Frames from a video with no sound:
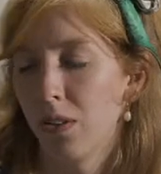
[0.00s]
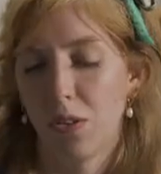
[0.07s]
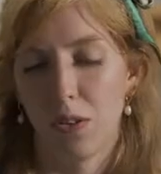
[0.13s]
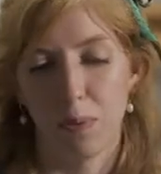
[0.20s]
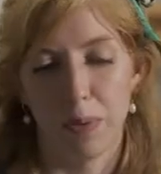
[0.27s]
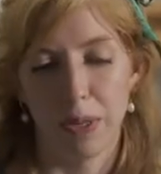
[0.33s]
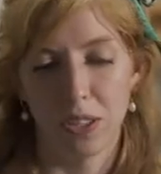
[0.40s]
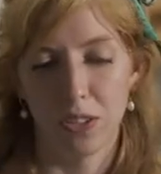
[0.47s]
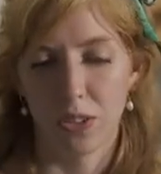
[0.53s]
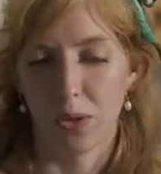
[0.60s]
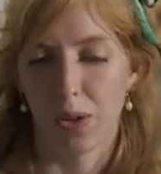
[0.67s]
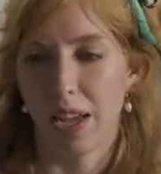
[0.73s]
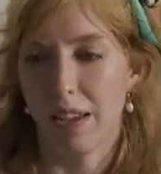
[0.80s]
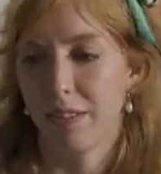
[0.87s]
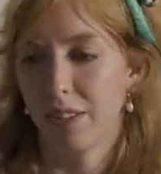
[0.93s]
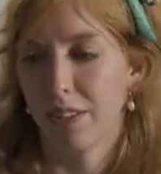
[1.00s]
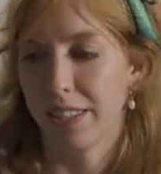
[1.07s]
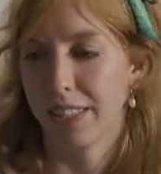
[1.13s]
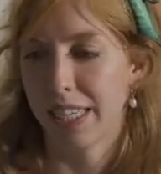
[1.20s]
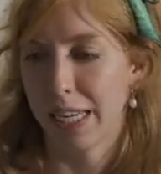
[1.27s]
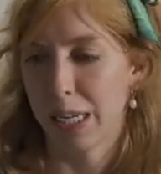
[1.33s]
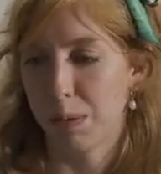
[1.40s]
know the best show ever
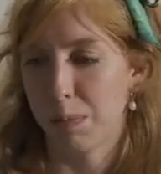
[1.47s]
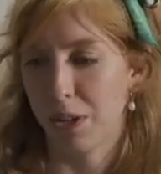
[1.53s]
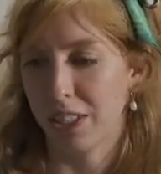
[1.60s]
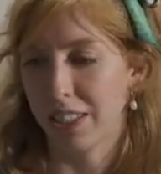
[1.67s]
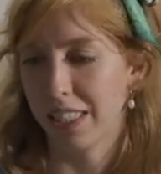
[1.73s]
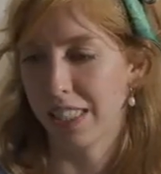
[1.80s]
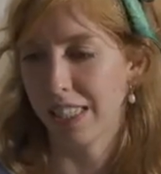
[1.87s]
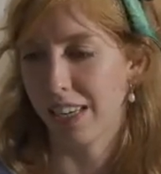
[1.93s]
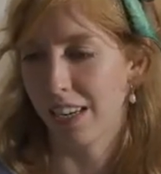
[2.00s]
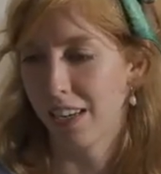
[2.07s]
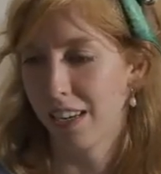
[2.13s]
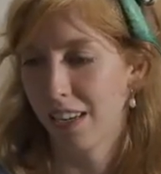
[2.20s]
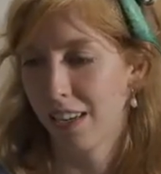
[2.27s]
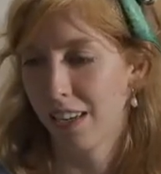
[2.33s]
is Hannah Montana.